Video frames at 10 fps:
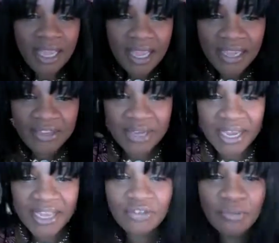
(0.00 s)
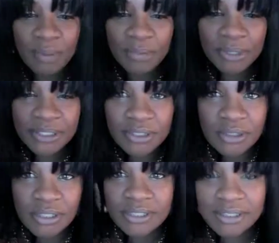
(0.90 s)
And you guys remember this
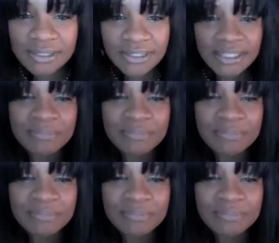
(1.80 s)
this this